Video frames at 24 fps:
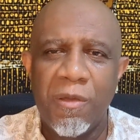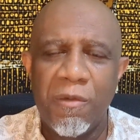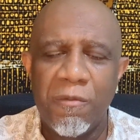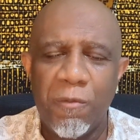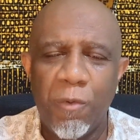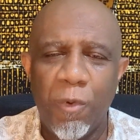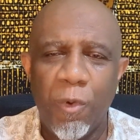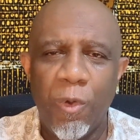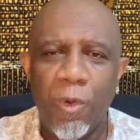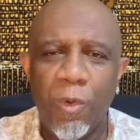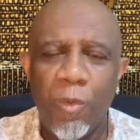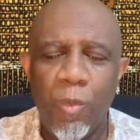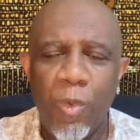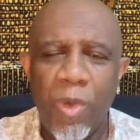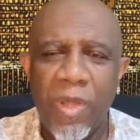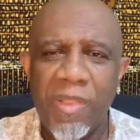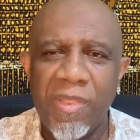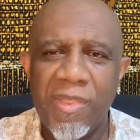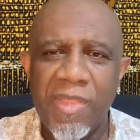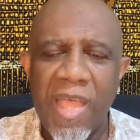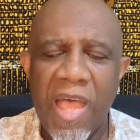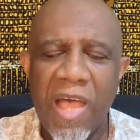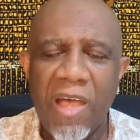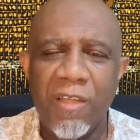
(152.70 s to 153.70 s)
for
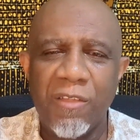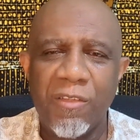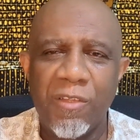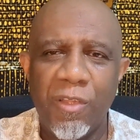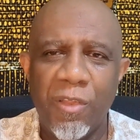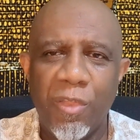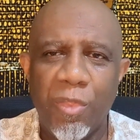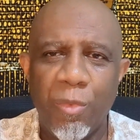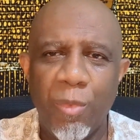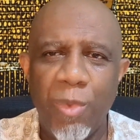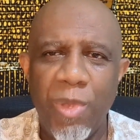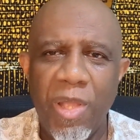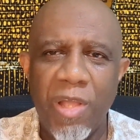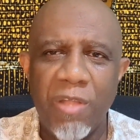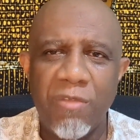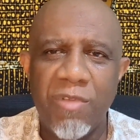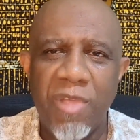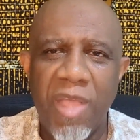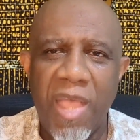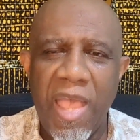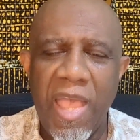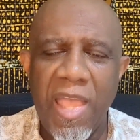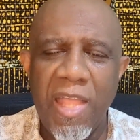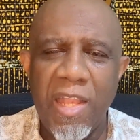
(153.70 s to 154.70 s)

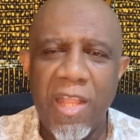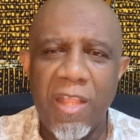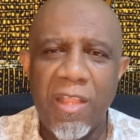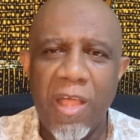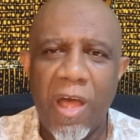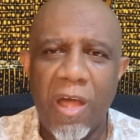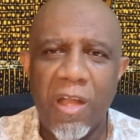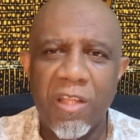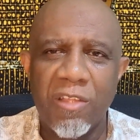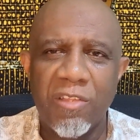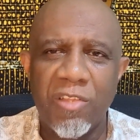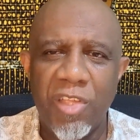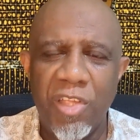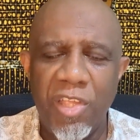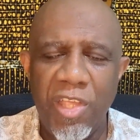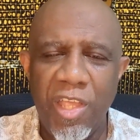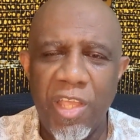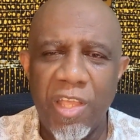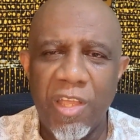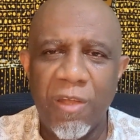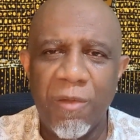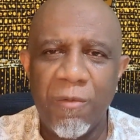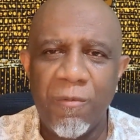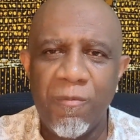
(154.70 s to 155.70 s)
$1,380 a
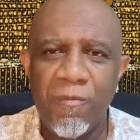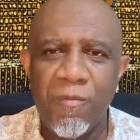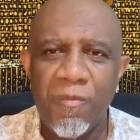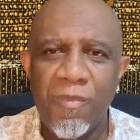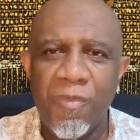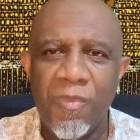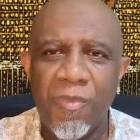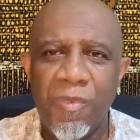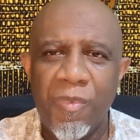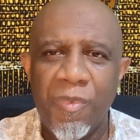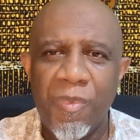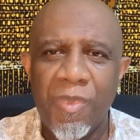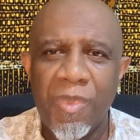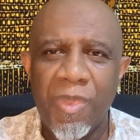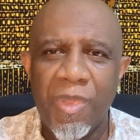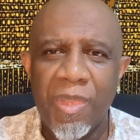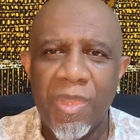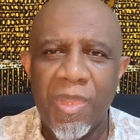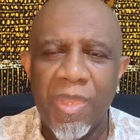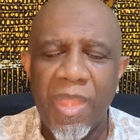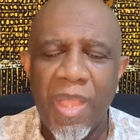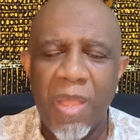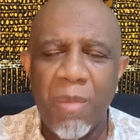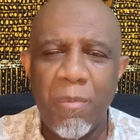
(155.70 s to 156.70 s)
year.
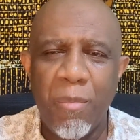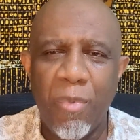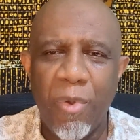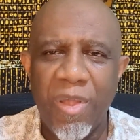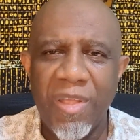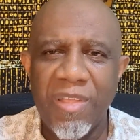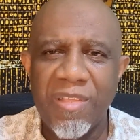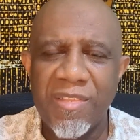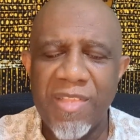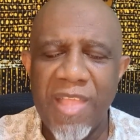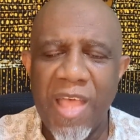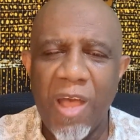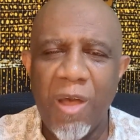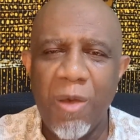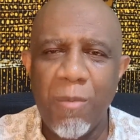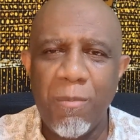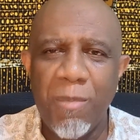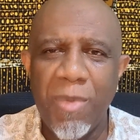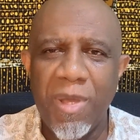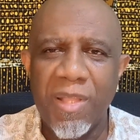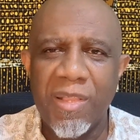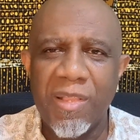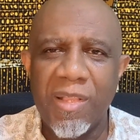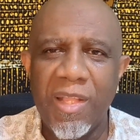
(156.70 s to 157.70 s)
That breaks down
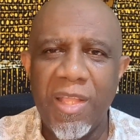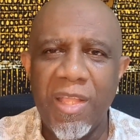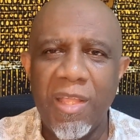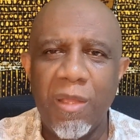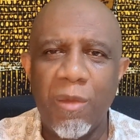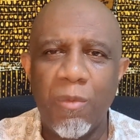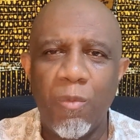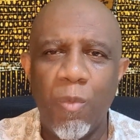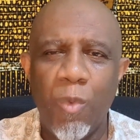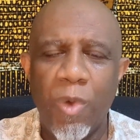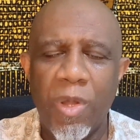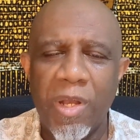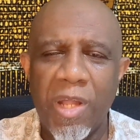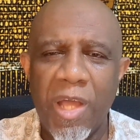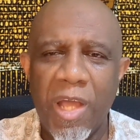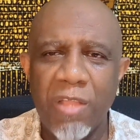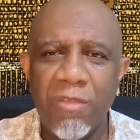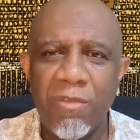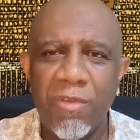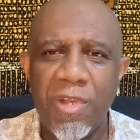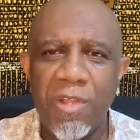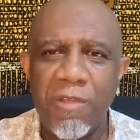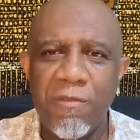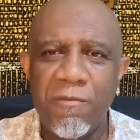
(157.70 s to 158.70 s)
monthly
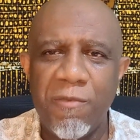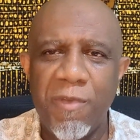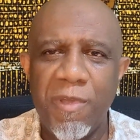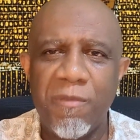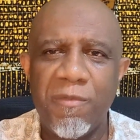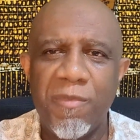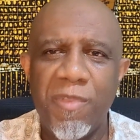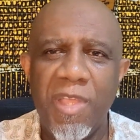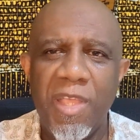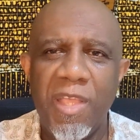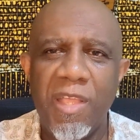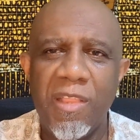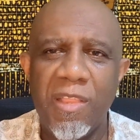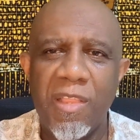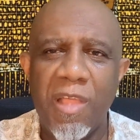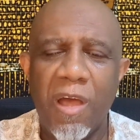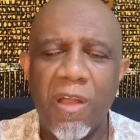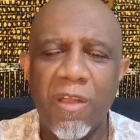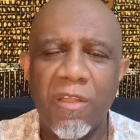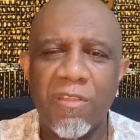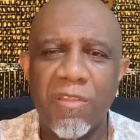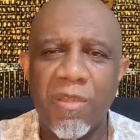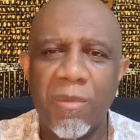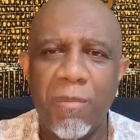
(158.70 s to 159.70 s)

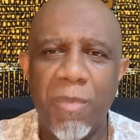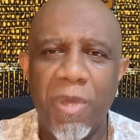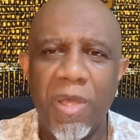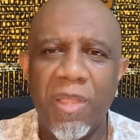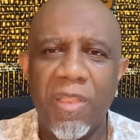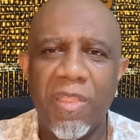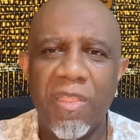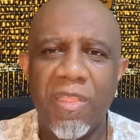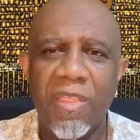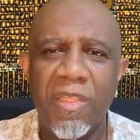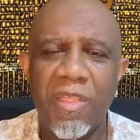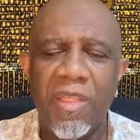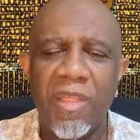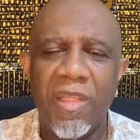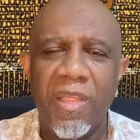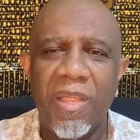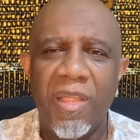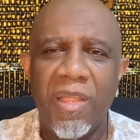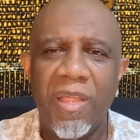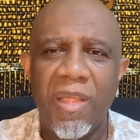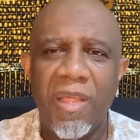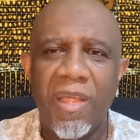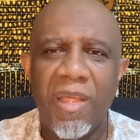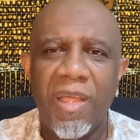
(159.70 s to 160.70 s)
$115 a month.
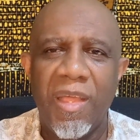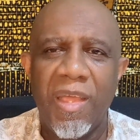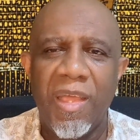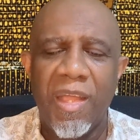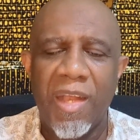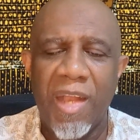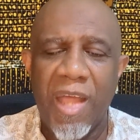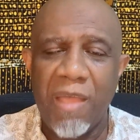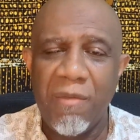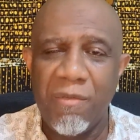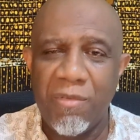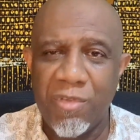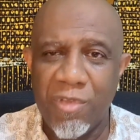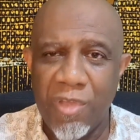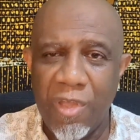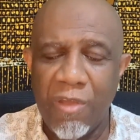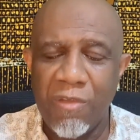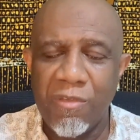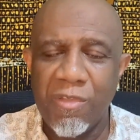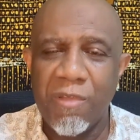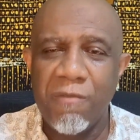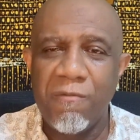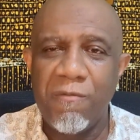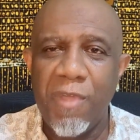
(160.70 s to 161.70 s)
And I've
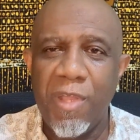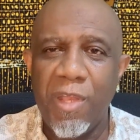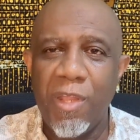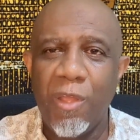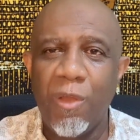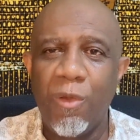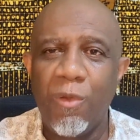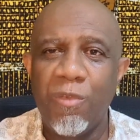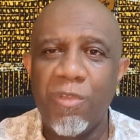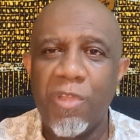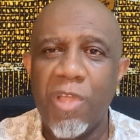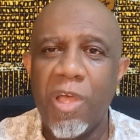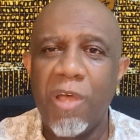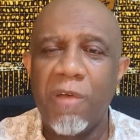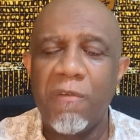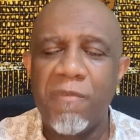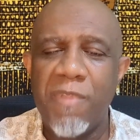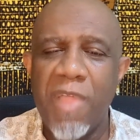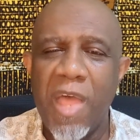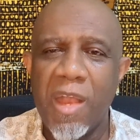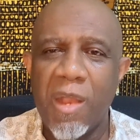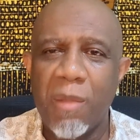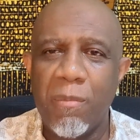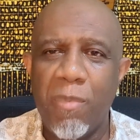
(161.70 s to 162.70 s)
shared some videos of
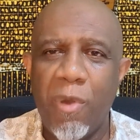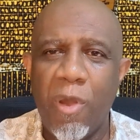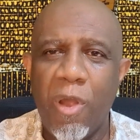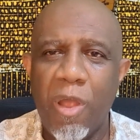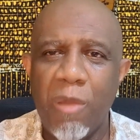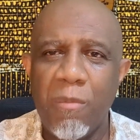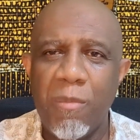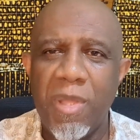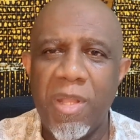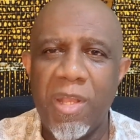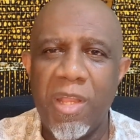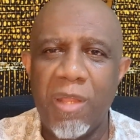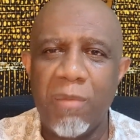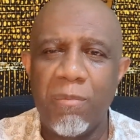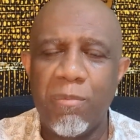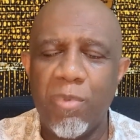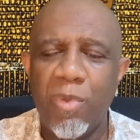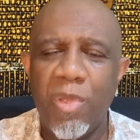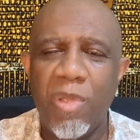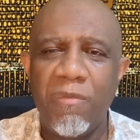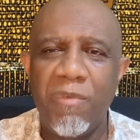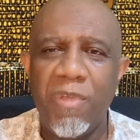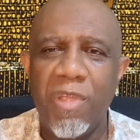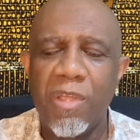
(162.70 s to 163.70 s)
that apartment in
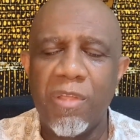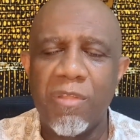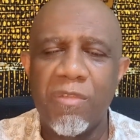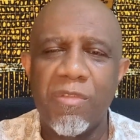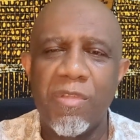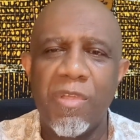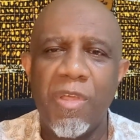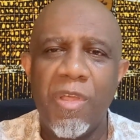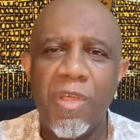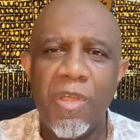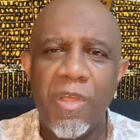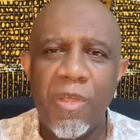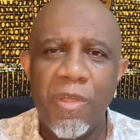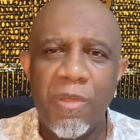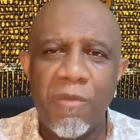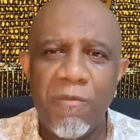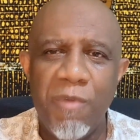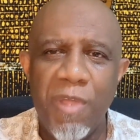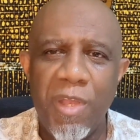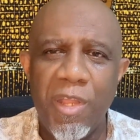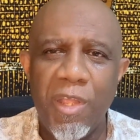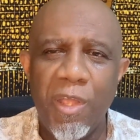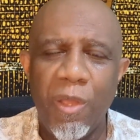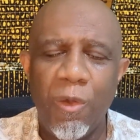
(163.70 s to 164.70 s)
previous
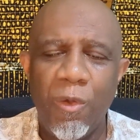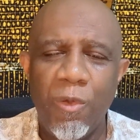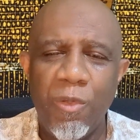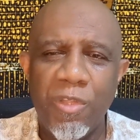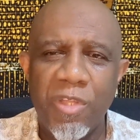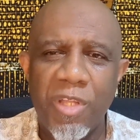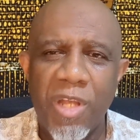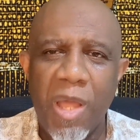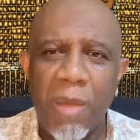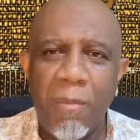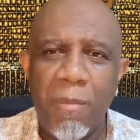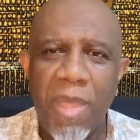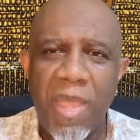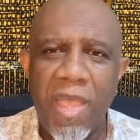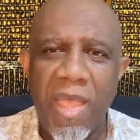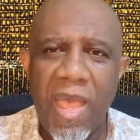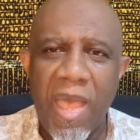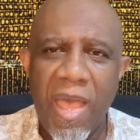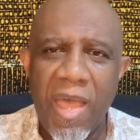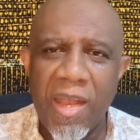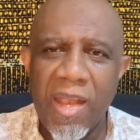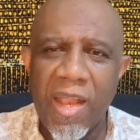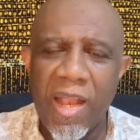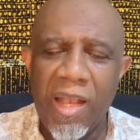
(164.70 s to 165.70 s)
videos, and I may
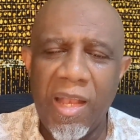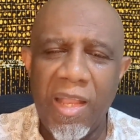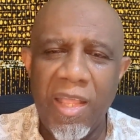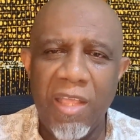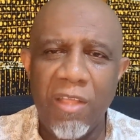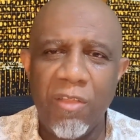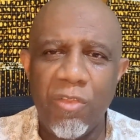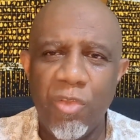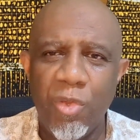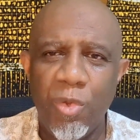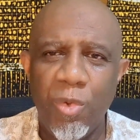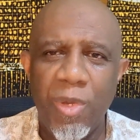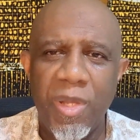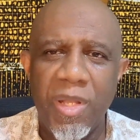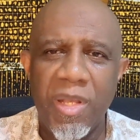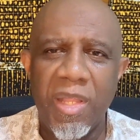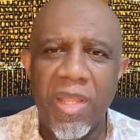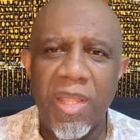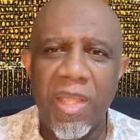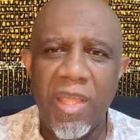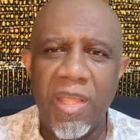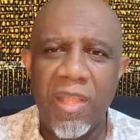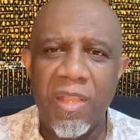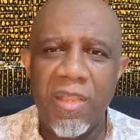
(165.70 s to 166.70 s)
add a link to
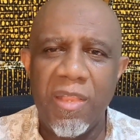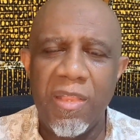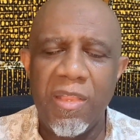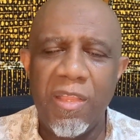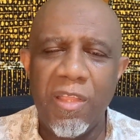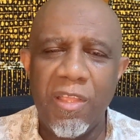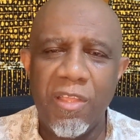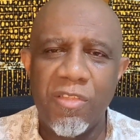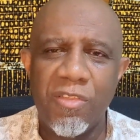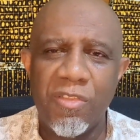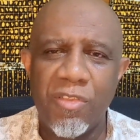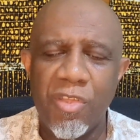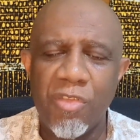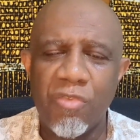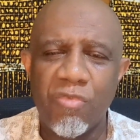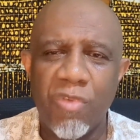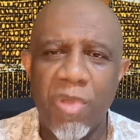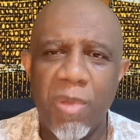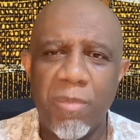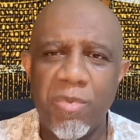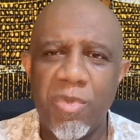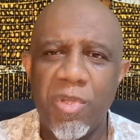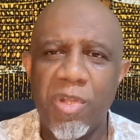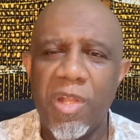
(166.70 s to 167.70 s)
it in this
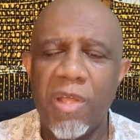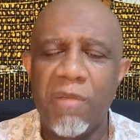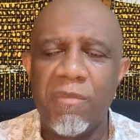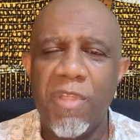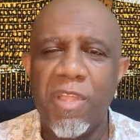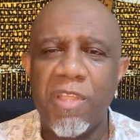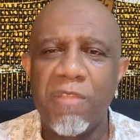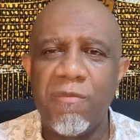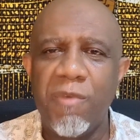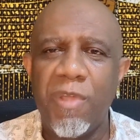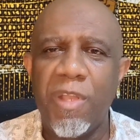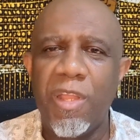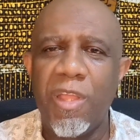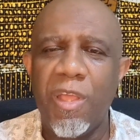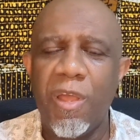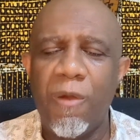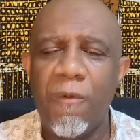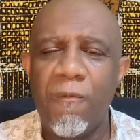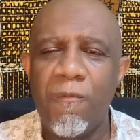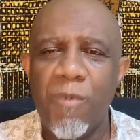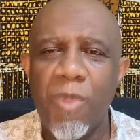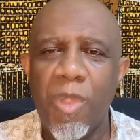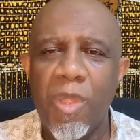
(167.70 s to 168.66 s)
description of this video.